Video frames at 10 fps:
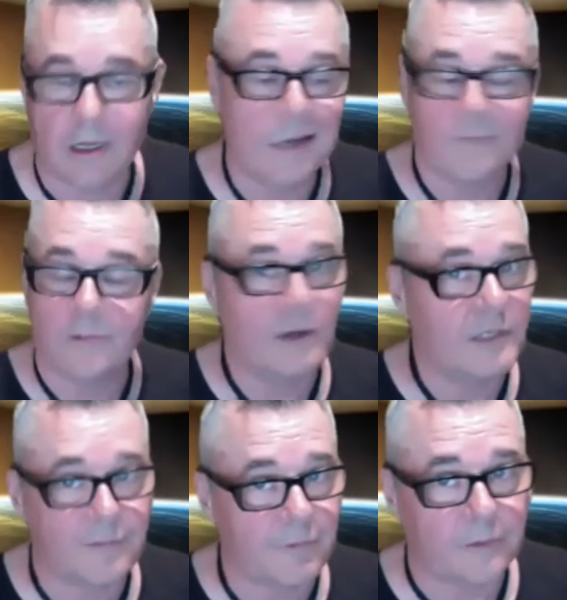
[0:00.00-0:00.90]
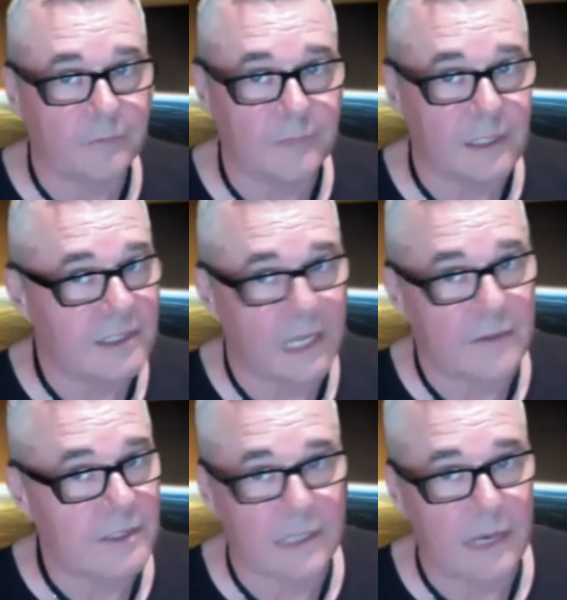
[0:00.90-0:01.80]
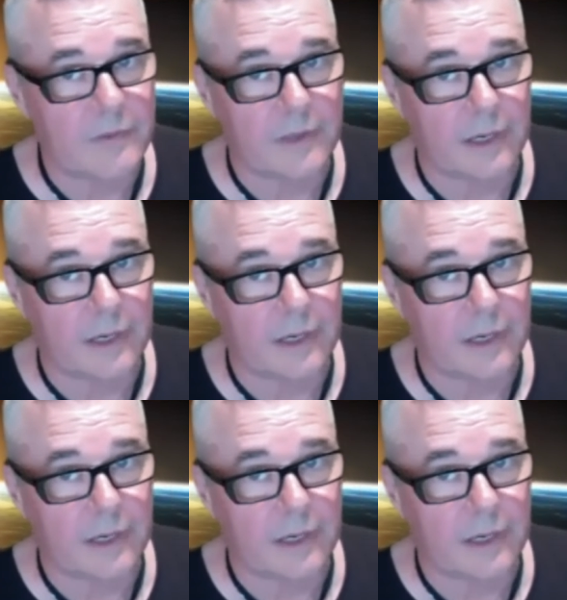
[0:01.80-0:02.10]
No different. Exactly the same thing.